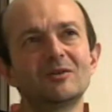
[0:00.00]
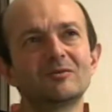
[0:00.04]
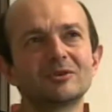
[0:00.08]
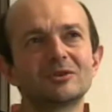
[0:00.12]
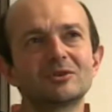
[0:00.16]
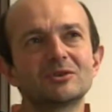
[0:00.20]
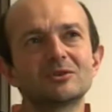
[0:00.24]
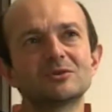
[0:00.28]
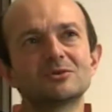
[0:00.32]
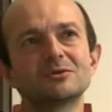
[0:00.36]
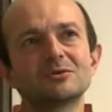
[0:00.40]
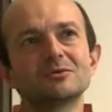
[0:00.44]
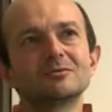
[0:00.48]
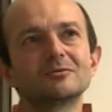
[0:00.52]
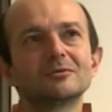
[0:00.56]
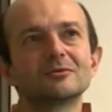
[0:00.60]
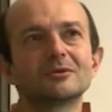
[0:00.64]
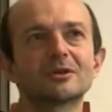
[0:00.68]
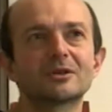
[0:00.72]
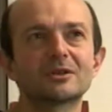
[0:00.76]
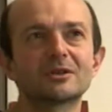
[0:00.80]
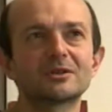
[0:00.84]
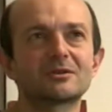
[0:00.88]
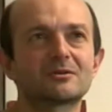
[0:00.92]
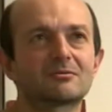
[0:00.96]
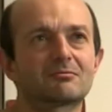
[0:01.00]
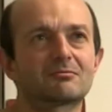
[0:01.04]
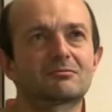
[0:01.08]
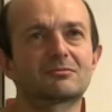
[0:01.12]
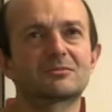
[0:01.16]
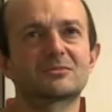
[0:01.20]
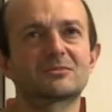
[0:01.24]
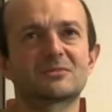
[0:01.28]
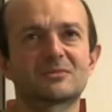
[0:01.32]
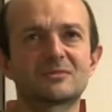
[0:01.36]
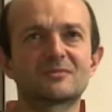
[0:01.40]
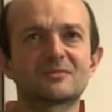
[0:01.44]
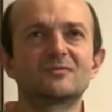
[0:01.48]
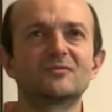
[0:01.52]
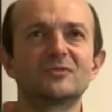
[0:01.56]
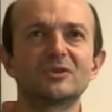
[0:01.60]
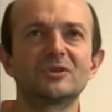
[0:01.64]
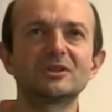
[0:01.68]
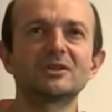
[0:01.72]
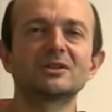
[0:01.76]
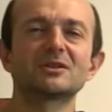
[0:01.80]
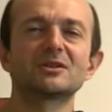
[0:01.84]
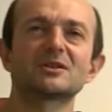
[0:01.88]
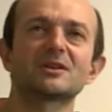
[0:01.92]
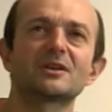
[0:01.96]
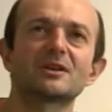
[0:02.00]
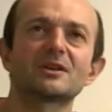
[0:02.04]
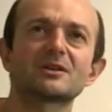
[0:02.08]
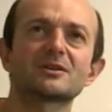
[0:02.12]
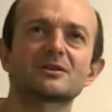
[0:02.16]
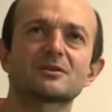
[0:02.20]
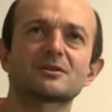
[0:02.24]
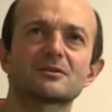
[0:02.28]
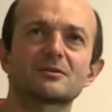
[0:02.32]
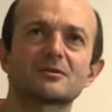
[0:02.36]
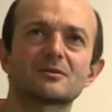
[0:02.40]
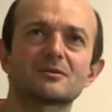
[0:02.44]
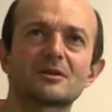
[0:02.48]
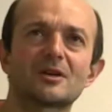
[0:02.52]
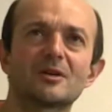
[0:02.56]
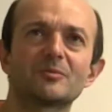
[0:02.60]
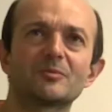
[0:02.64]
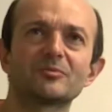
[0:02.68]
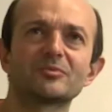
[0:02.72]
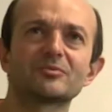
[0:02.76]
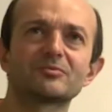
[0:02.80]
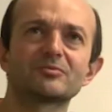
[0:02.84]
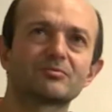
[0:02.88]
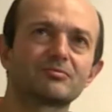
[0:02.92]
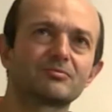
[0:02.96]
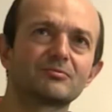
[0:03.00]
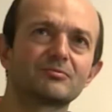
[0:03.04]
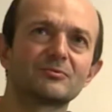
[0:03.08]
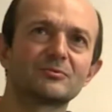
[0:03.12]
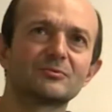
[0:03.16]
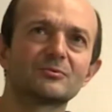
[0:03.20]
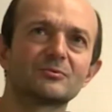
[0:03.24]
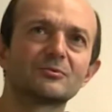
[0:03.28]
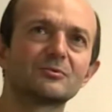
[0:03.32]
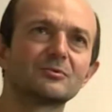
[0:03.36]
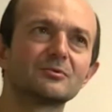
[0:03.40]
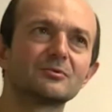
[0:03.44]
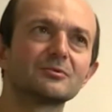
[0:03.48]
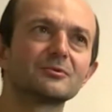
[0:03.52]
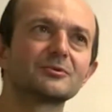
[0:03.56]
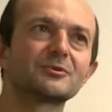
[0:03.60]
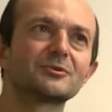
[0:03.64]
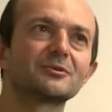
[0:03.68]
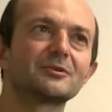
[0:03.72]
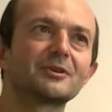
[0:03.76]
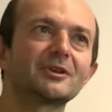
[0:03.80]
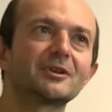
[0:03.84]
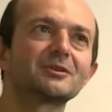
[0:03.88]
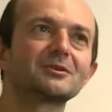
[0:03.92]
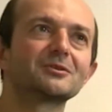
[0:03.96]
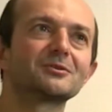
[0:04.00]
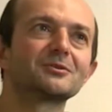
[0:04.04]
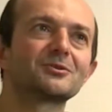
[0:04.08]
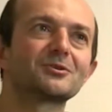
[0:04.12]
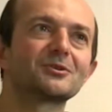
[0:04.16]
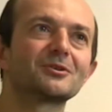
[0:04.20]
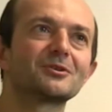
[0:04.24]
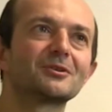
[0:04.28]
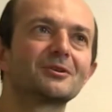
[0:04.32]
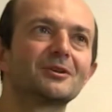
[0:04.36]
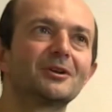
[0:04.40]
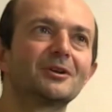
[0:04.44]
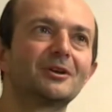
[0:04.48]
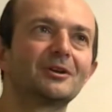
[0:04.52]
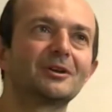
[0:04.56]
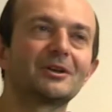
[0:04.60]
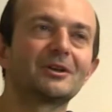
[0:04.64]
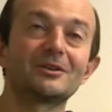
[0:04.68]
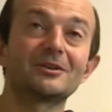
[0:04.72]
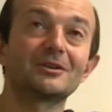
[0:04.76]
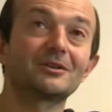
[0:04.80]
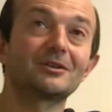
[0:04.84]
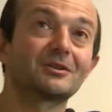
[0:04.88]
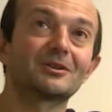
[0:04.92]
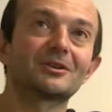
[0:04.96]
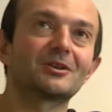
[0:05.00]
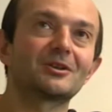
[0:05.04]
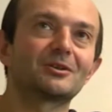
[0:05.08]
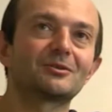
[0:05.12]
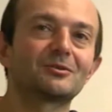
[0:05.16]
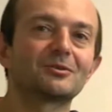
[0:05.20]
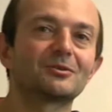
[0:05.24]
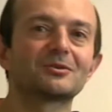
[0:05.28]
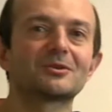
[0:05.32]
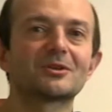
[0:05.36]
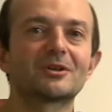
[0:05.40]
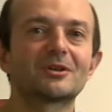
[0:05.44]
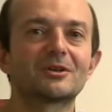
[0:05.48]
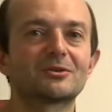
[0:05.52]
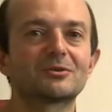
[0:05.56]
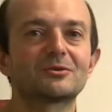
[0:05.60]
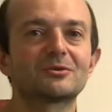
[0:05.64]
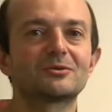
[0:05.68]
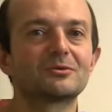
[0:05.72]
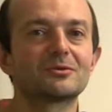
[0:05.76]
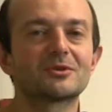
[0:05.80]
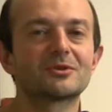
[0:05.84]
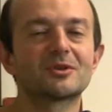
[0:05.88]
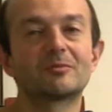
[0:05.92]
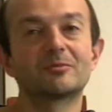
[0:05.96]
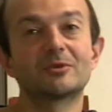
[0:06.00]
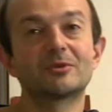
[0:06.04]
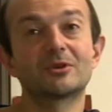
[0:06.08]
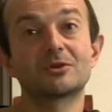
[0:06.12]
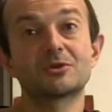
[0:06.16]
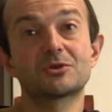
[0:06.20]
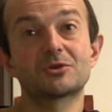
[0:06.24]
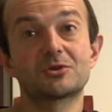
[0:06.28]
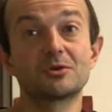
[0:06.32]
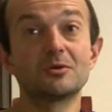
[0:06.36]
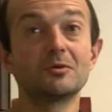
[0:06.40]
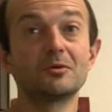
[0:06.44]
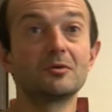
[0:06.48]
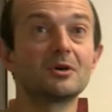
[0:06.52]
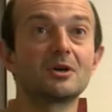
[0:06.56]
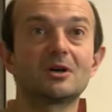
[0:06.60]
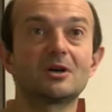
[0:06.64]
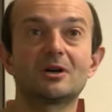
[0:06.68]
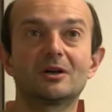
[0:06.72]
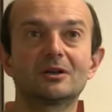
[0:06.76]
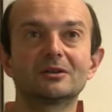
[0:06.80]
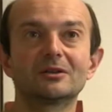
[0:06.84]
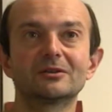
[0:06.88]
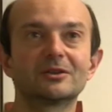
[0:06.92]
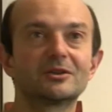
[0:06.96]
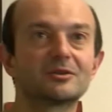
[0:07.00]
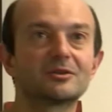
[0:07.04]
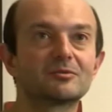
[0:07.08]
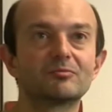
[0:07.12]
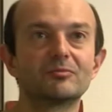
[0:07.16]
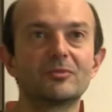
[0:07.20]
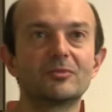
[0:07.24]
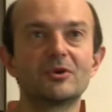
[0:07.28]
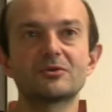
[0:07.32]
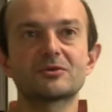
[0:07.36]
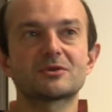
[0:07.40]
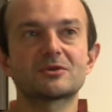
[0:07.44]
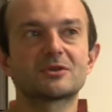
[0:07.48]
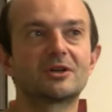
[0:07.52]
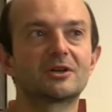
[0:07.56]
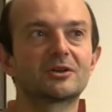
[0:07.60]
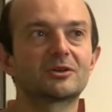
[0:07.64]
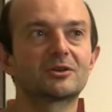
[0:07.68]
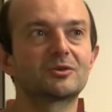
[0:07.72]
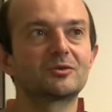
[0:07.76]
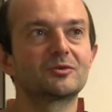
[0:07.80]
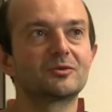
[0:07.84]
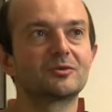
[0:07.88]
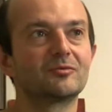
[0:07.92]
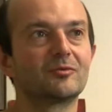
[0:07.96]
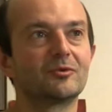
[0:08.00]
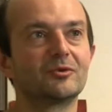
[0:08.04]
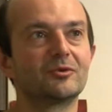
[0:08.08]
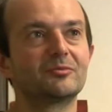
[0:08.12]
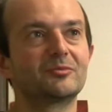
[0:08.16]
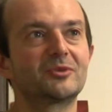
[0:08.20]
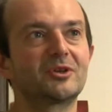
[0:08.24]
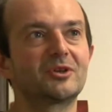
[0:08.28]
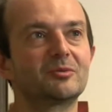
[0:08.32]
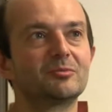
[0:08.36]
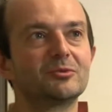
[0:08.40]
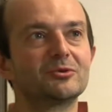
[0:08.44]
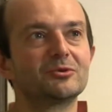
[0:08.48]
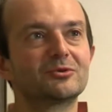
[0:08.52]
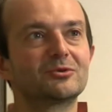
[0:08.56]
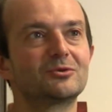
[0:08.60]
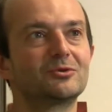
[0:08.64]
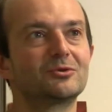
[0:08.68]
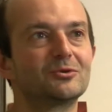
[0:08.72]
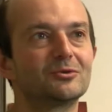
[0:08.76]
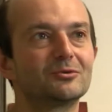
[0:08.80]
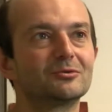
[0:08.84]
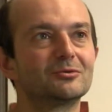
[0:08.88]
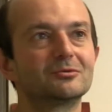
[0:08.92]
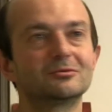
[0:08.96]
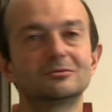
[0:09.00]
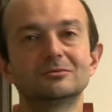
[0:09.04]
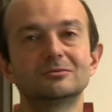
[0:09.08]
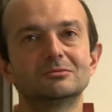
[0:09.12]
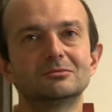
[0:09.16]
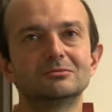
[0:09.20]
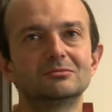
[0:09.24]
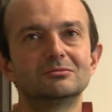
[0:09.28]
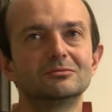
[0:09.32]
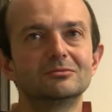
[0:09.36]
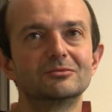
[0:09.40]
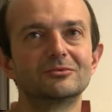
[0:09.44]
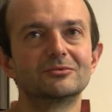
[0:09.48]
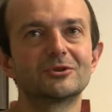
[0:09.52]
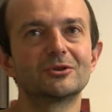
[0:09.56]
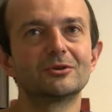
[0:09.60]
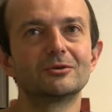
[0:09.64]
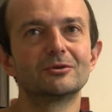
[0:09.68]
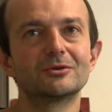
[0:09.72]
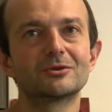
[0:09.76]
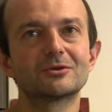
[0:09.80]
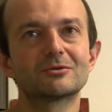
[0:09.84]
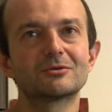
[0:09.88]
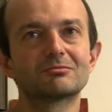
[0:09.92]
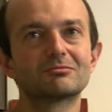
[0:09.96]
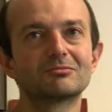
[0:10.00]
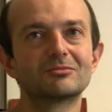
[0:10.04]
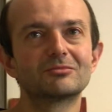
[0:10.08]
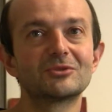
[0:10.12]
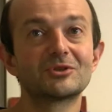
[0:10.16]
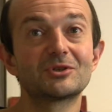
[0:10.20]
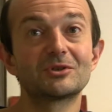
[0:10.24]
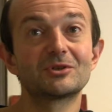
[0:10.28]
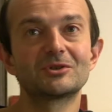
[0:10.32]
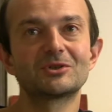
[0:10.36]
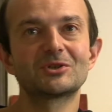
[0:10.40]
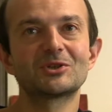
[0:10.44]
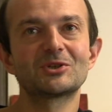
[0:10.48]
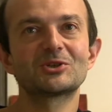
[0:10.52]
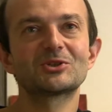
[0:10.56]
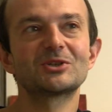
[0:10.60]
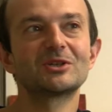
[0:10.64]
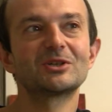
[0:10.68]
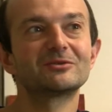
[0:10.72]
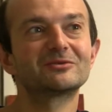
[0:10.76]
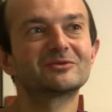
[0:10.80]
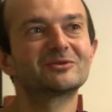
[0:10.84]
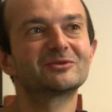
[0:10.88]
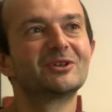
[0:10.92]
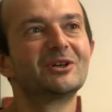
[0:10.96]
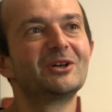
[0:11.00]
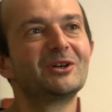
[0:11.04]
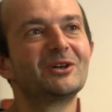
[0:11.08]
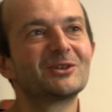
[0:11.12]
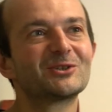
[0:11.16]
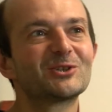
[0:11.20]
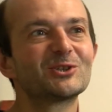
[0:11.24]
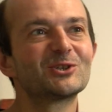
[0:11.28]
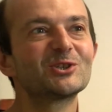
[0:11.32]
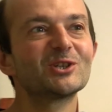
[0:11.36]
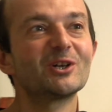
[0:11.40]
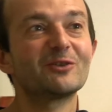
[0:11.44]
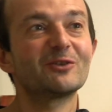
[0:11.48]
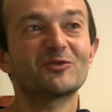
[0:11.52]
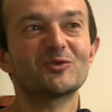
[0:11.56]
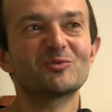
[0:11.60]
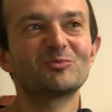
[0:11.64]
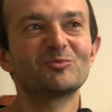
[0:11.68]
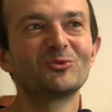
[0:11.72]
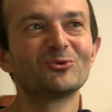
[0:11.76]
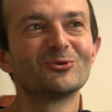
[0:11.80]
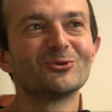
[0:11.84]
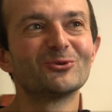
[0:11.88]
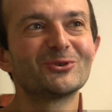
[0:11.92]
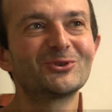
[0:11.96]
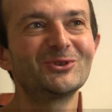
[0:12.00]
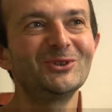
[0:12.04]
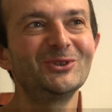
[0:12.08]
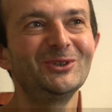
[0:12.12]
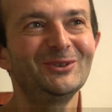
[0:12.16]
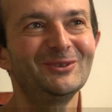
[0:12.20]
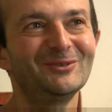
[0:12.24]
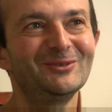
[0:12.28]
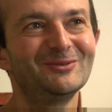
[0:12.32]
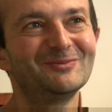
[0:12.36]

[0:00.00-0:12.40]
when you do work, it really takes up all your energy. And then again, you're trying to do something so hard that most likely you won't be able to do. So it's a tough sport.